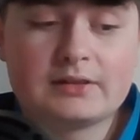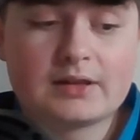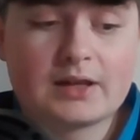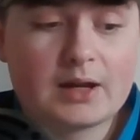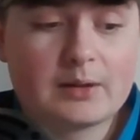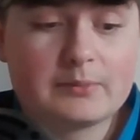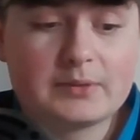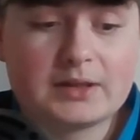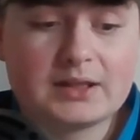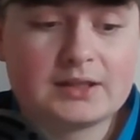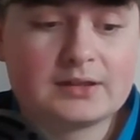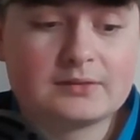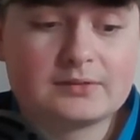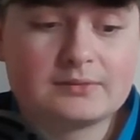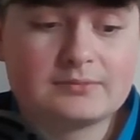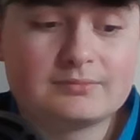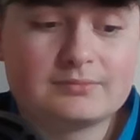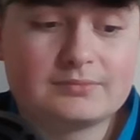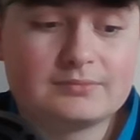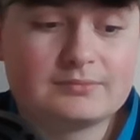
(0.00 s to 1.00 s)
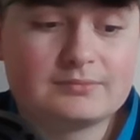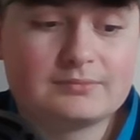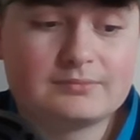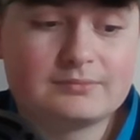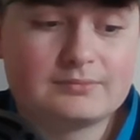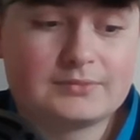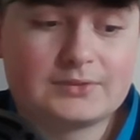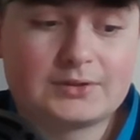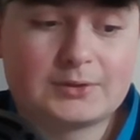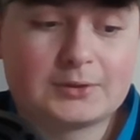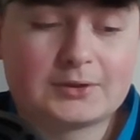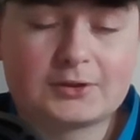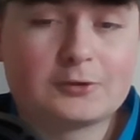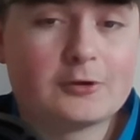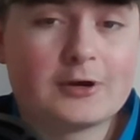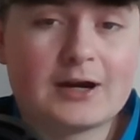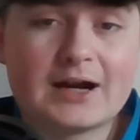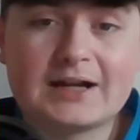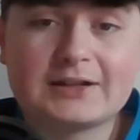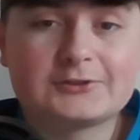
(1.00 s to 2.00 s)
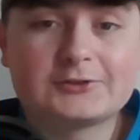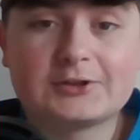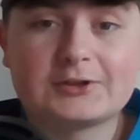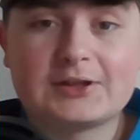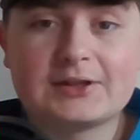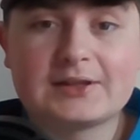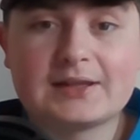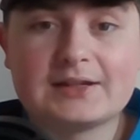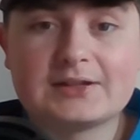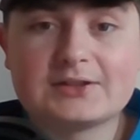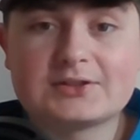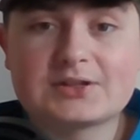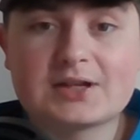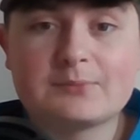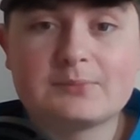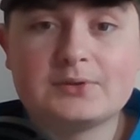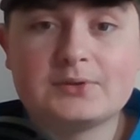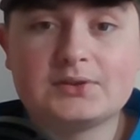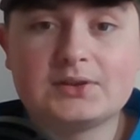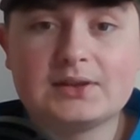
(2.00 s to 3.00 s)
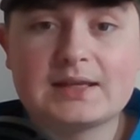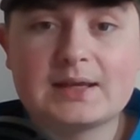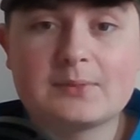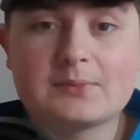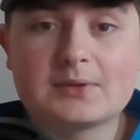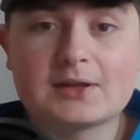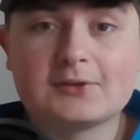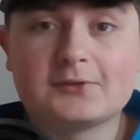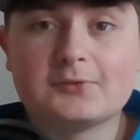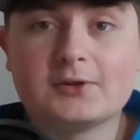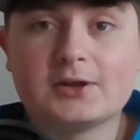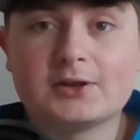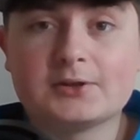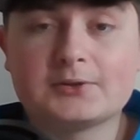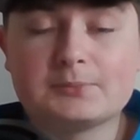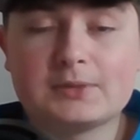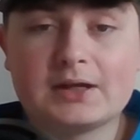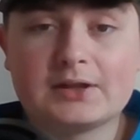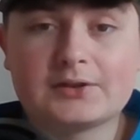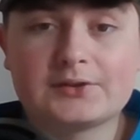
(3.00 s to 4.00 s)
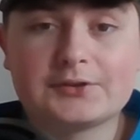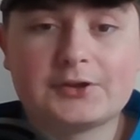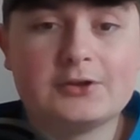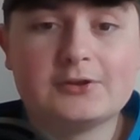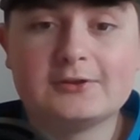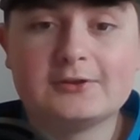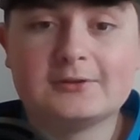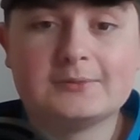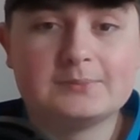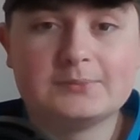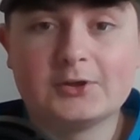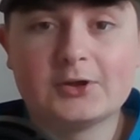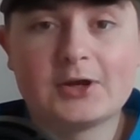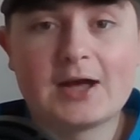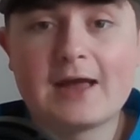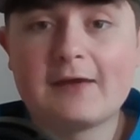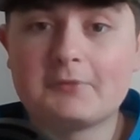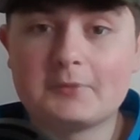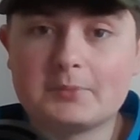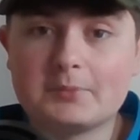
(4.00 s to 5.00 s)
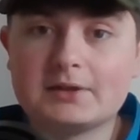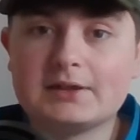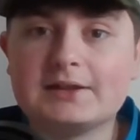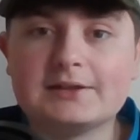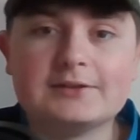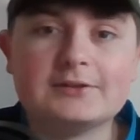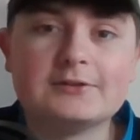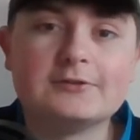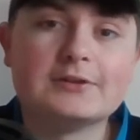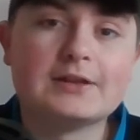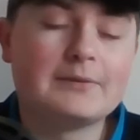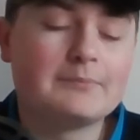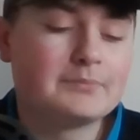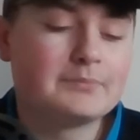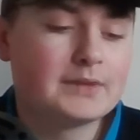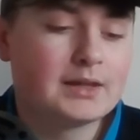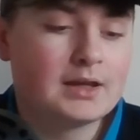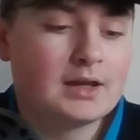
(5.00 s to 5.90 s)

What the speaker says: I mean, to score a hat-trick in a Champions League game against Barcelona, not everybody can do that.